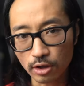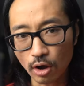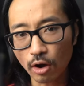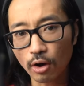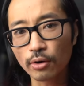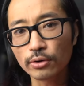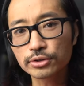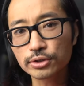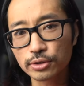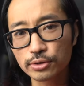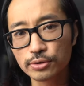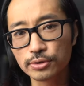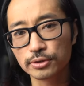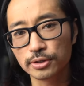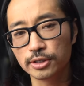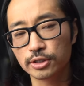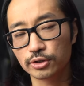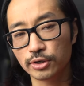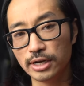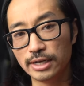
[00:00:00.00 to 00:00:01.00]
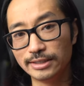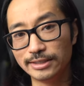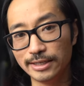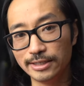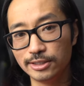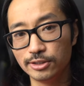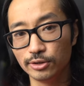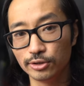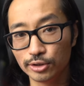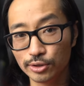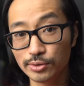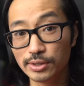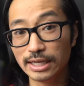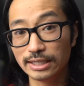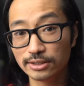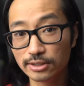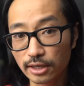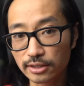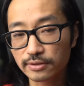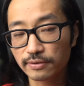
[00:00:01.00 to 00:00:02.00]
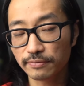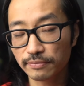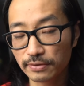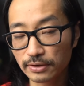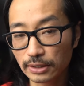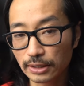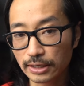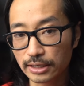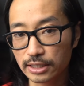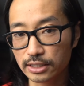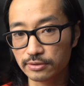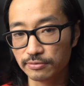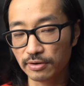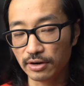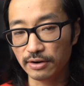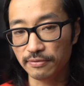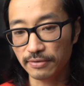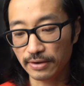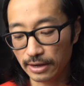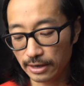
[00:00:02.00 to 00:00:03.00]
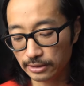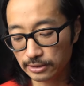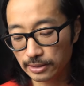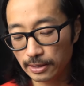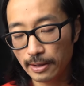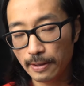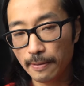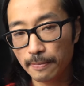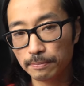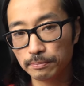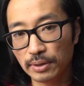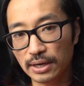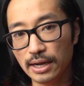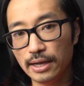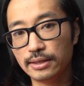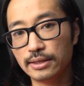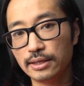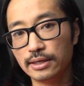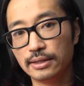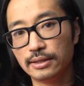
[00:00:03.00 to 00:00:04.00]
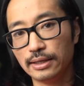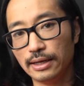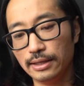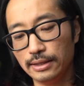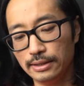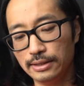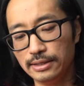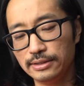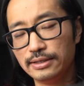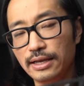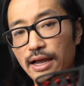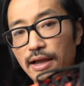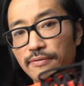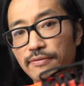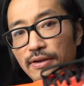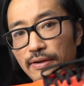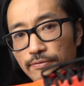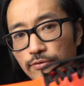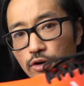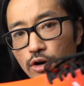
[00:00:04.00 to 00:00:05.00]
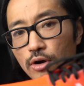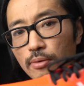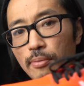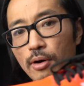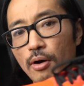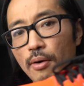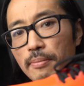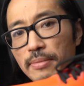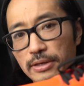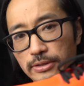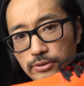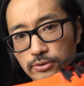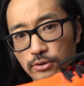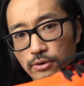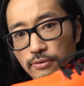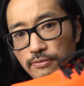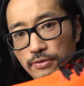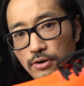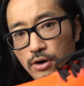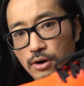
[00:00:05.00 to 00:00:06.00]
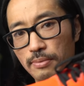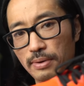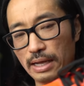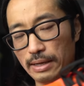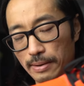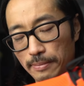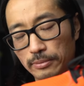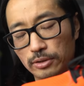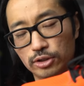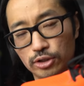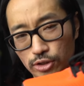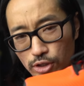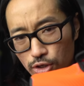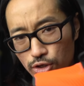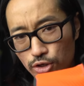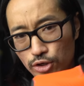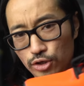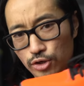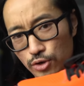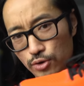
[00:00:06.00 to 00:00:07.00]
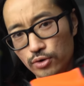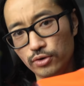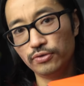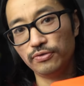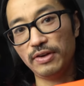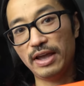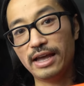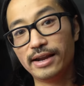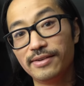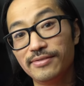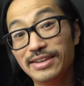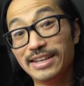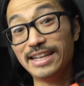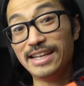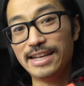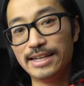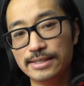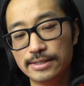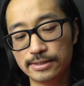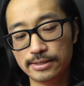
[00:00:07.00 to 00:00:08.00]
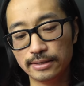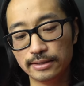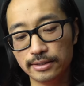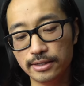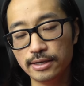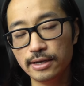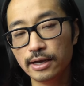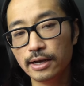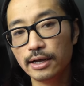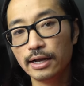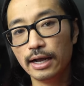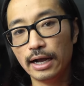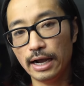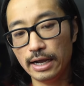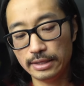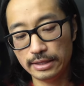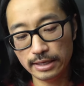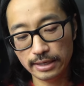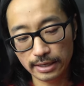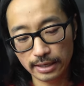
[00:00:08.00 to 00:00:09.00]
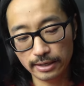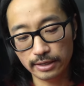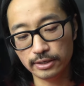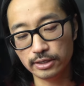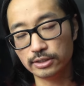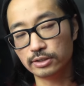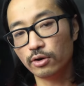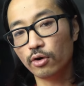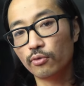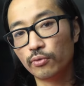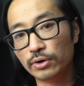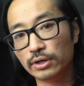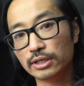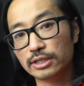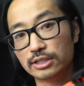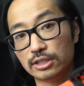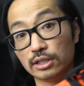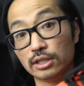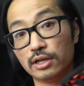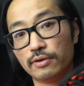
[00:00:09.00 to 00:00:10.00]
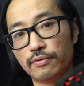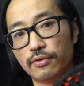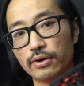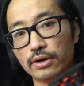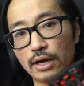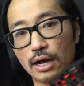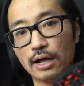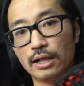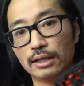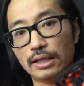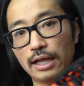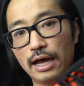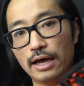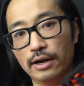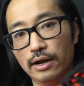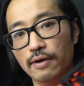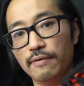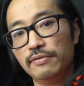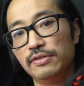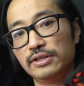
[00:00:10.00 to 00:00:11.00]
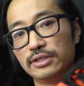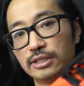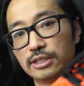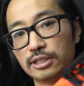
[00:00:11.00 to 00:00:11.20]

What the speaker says: it also usually translates to a shoe that doesn't feel like it's very fast. But I think that this FF Turbo midsole foam, I'm just a huge fan of it instantly, I think is really delivering a lot of the